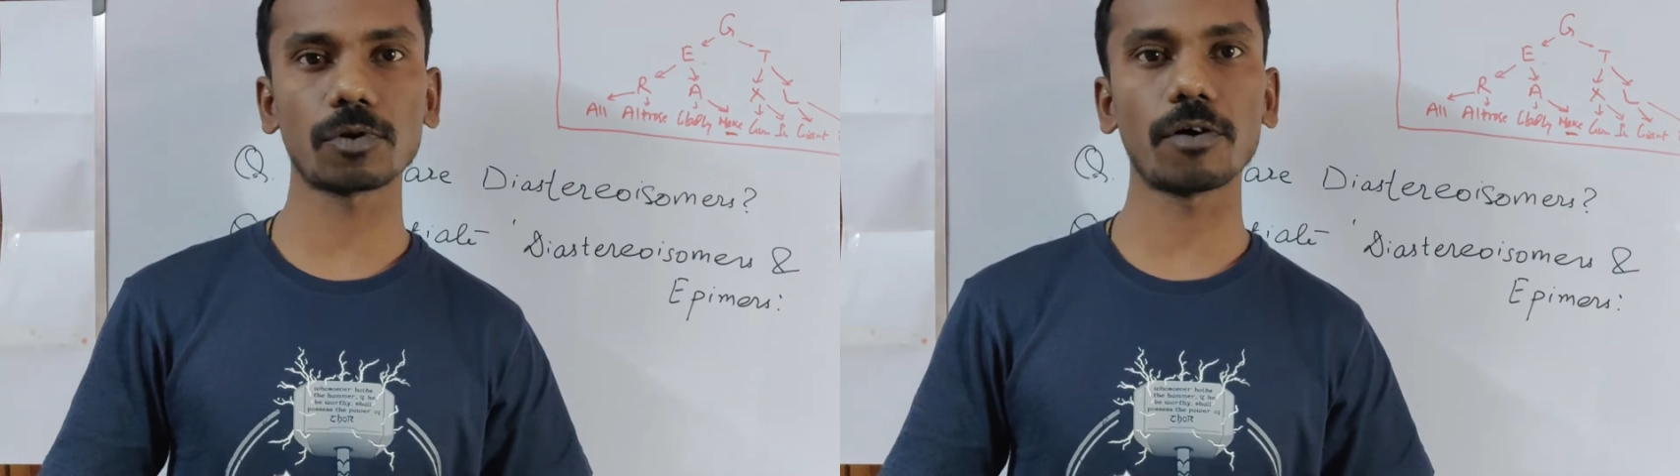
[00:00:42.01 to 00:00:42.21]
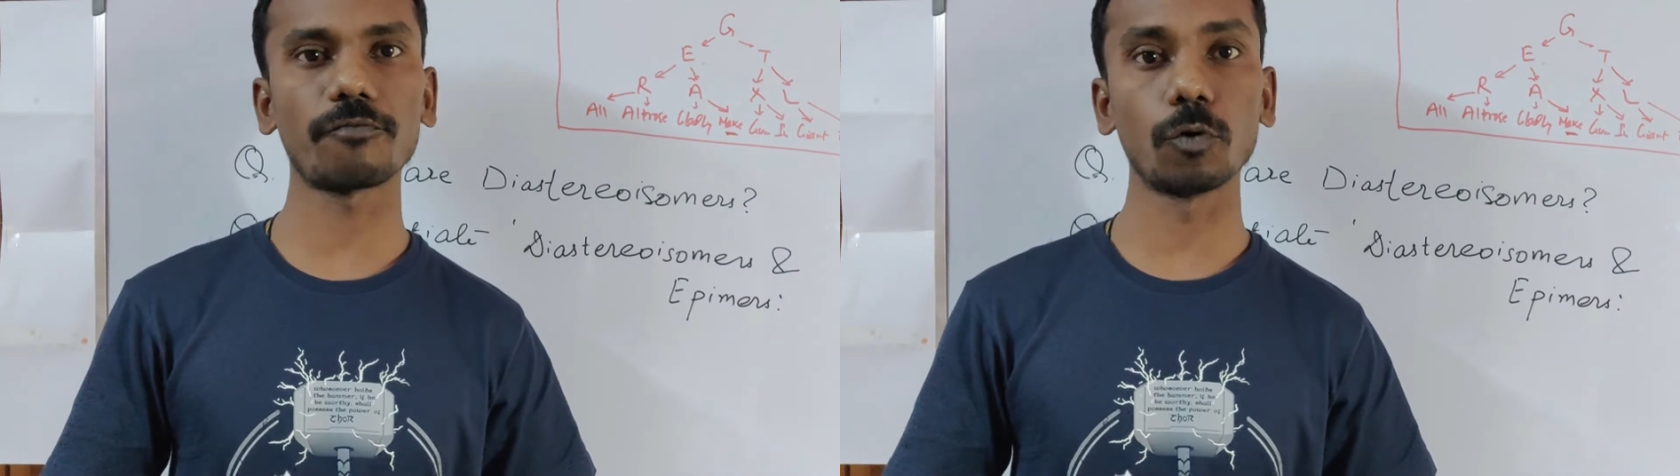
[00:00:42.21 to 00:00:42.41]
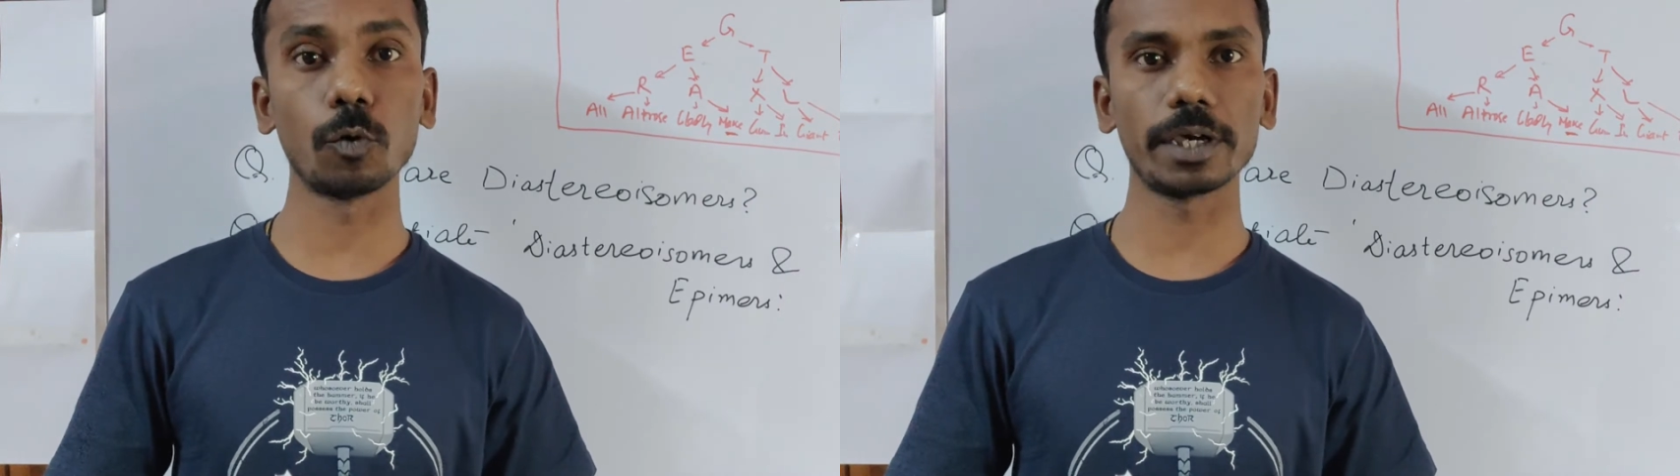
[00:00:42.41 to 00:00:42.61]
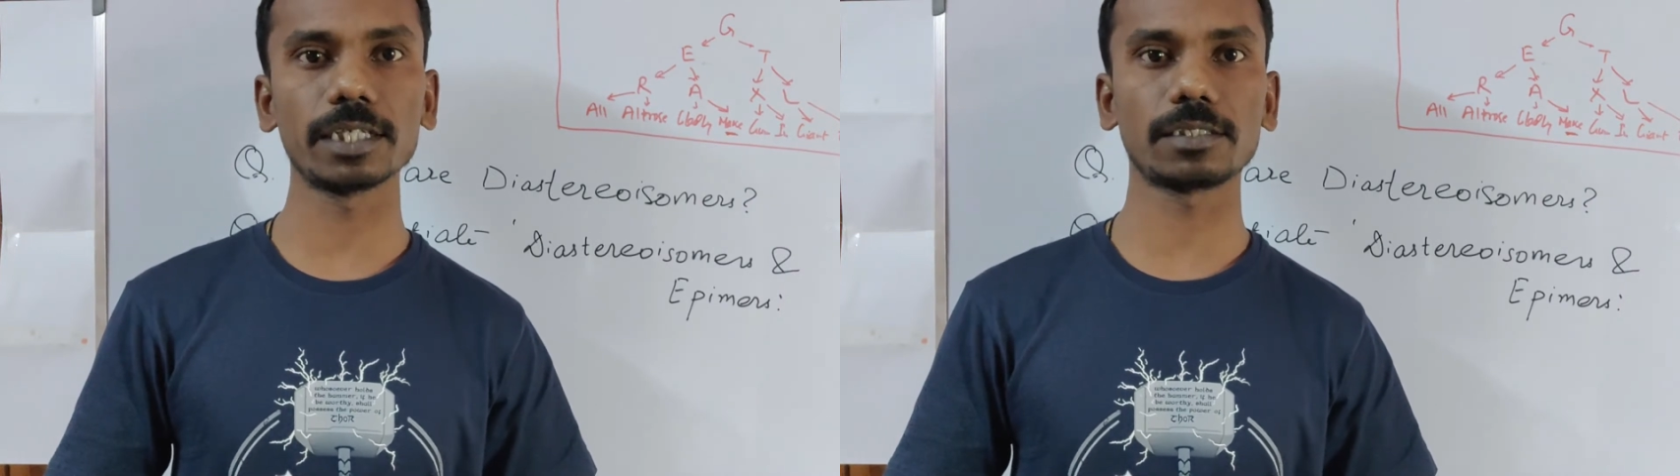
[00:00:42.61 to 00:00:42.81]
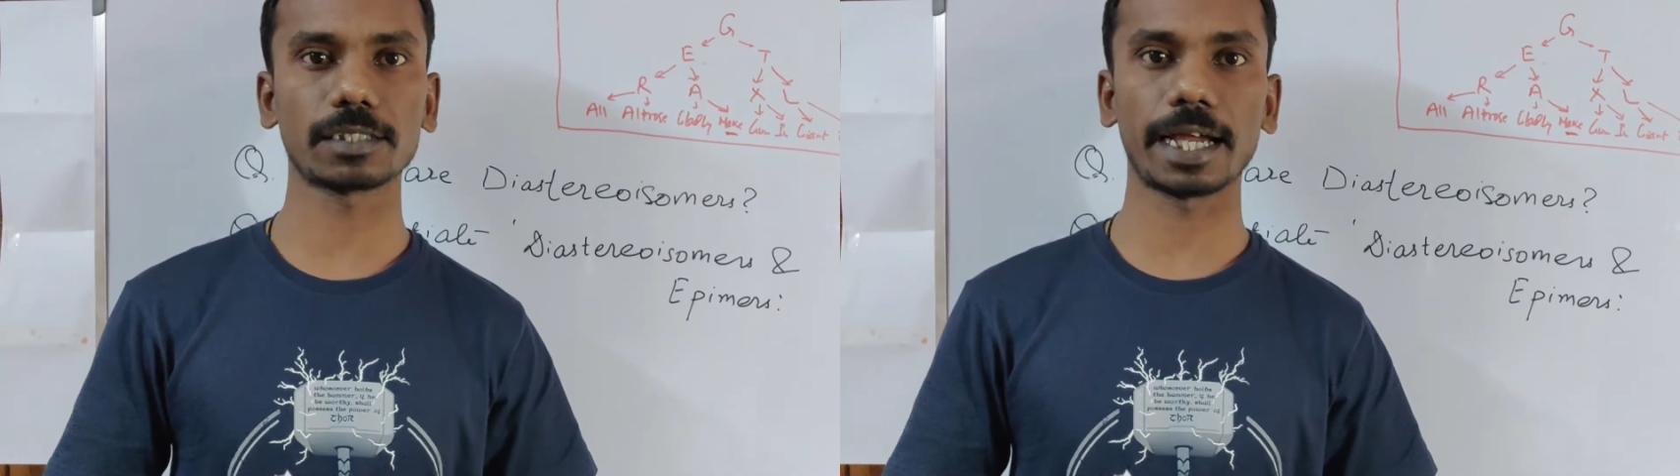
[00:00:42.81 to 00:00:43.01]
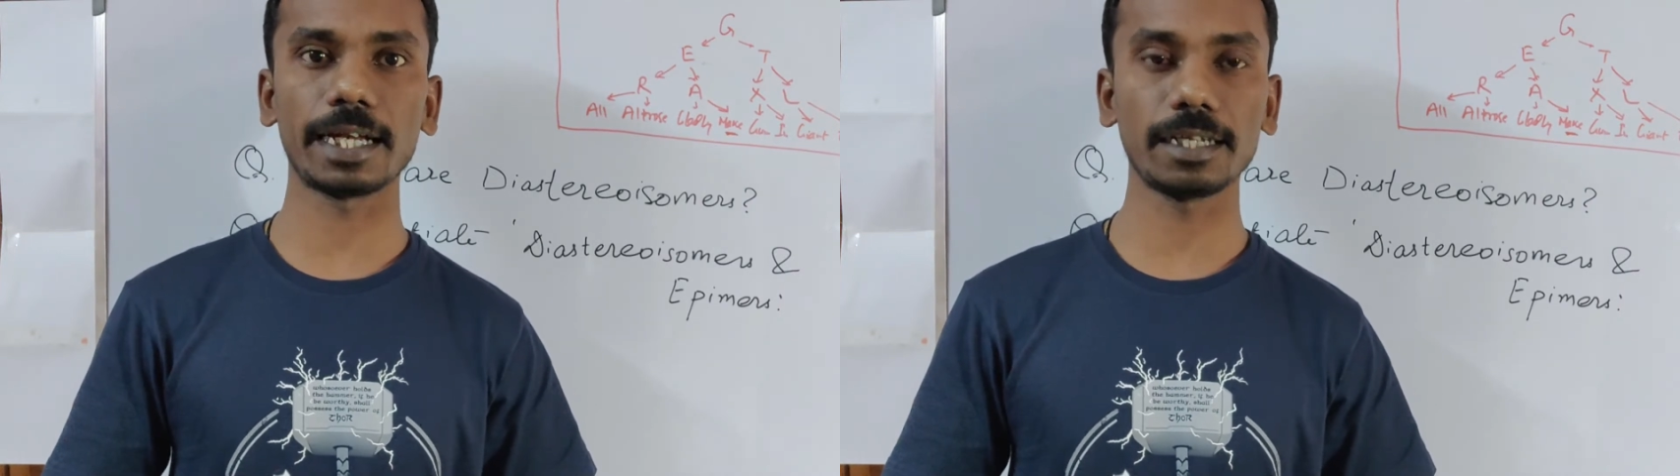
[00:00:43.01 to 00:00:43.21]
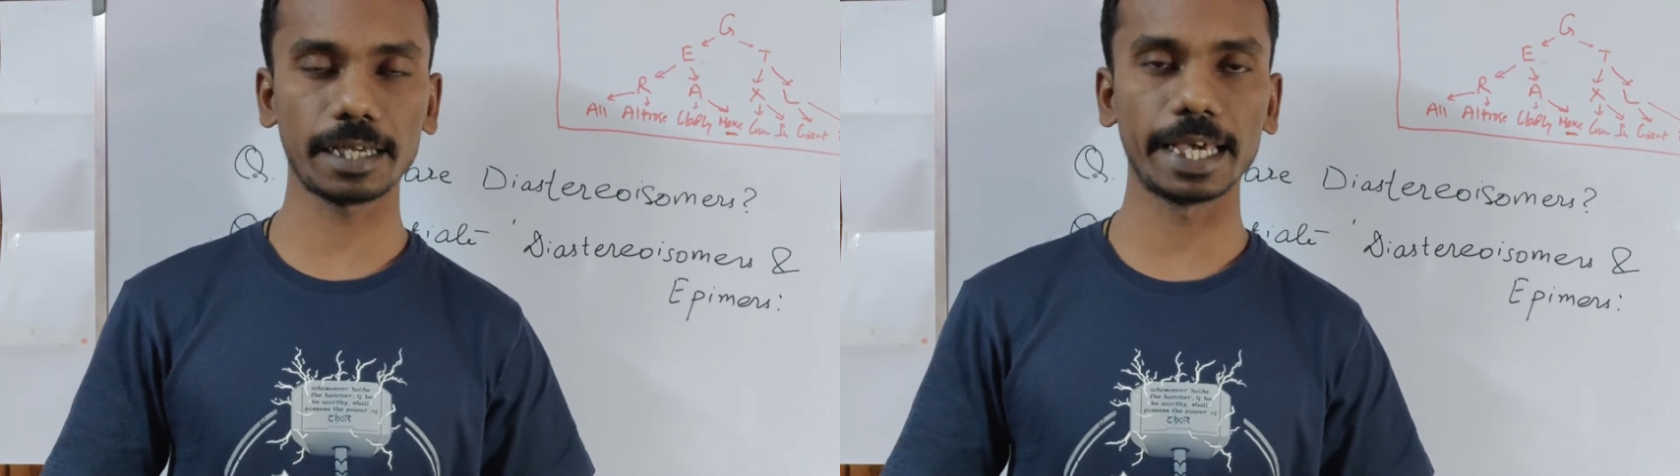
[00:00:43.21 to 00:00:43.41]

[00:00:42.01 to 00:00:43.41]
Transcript: of OH and